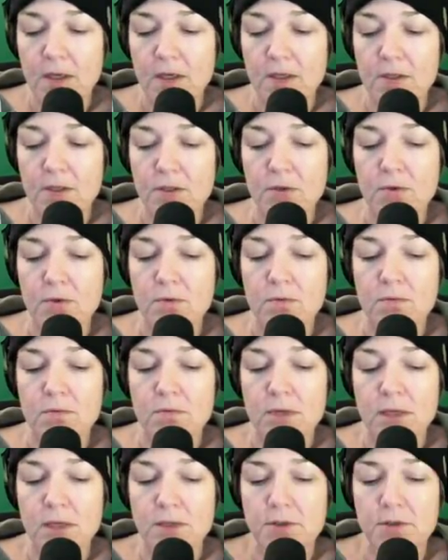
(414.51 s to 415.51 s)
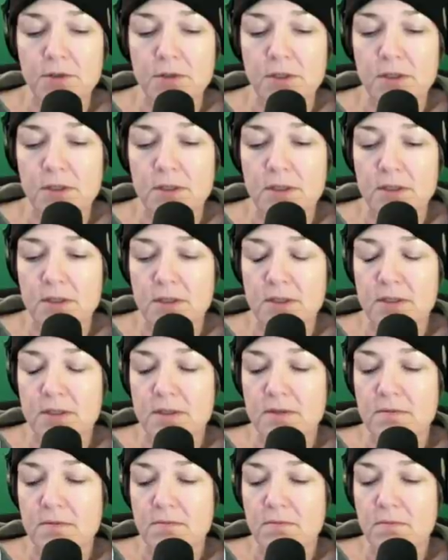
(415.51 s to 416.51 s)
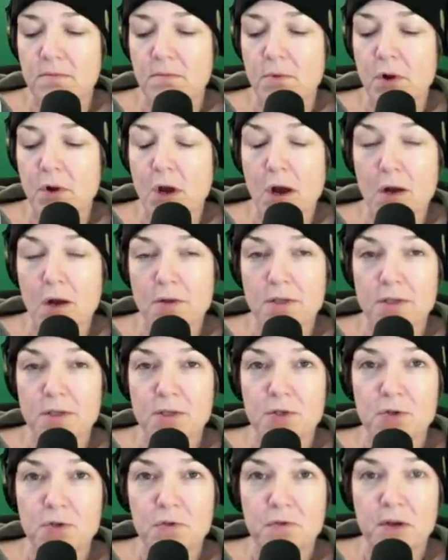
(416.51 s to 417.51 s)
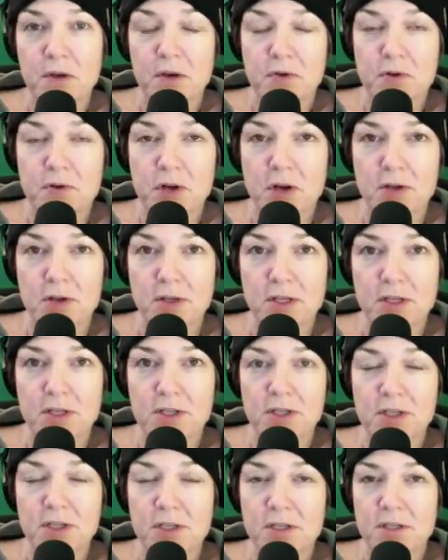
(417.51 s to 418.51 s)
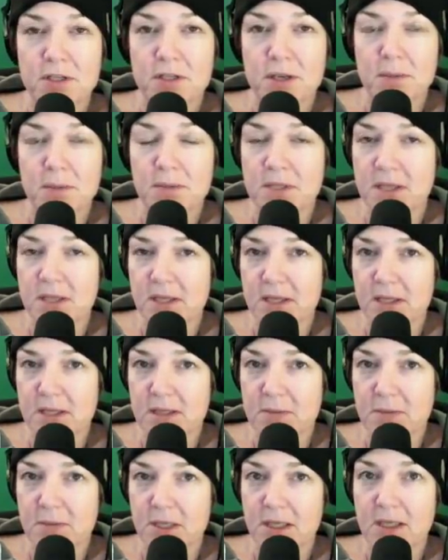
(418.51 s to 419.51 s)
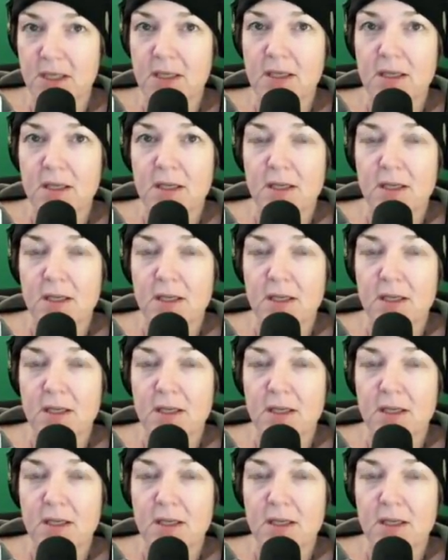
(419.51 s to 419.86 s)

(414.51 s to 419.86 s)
So naturally, this newfound knowledge is upsetting to me.